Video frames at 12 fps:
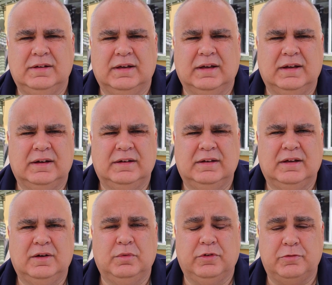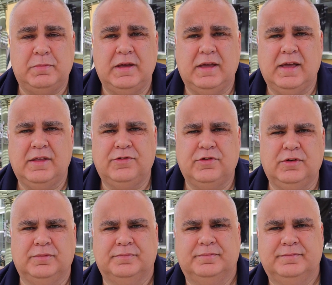And we'll speak again
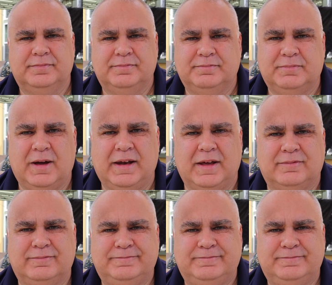soon. Bye now.